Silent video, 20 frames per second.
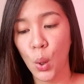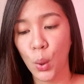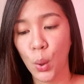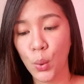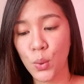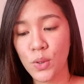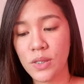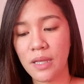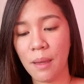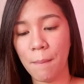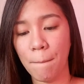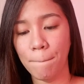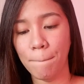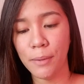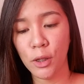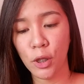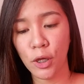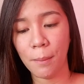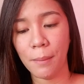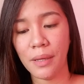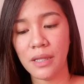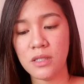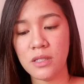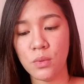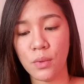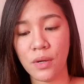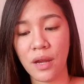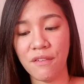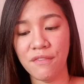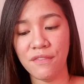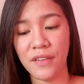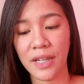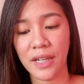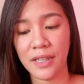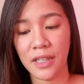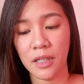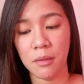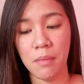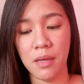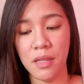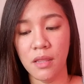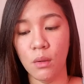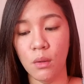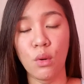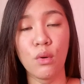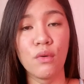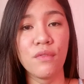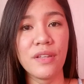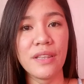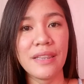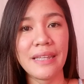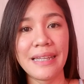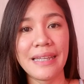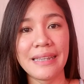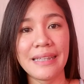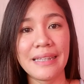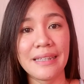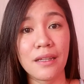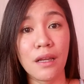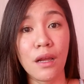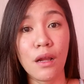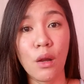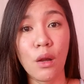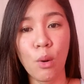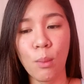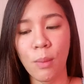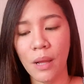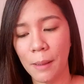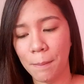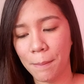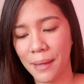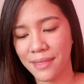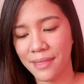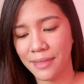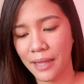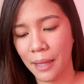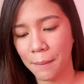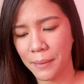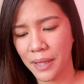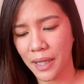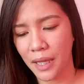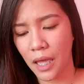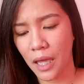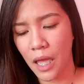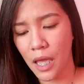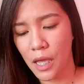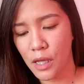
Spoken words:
whose employments were affected by the COVID-19 global pandemic.